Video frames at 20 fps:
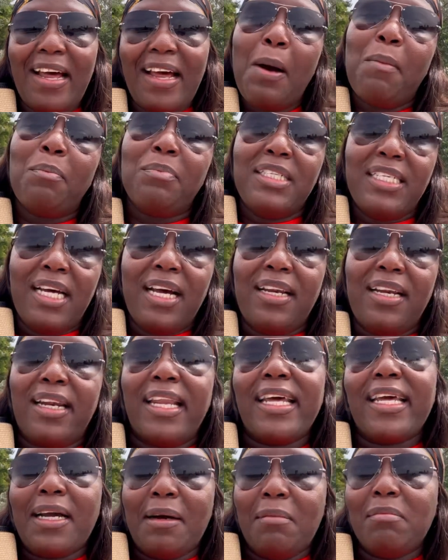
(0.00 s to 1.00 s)

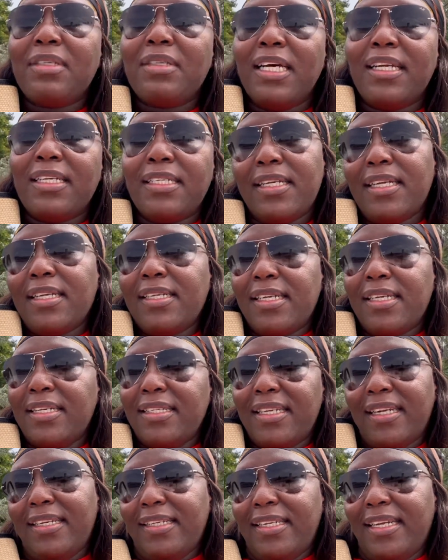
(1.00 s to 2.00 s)
like I'm
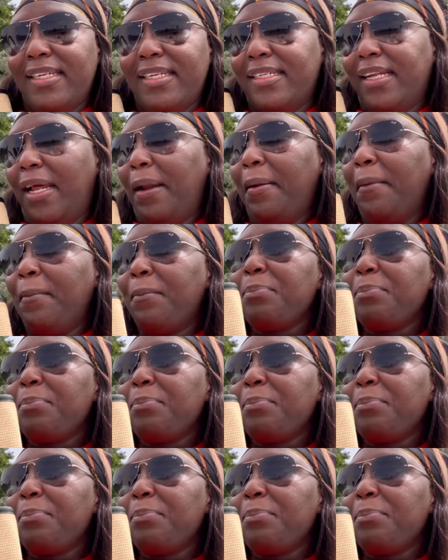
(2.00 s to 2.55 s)
done.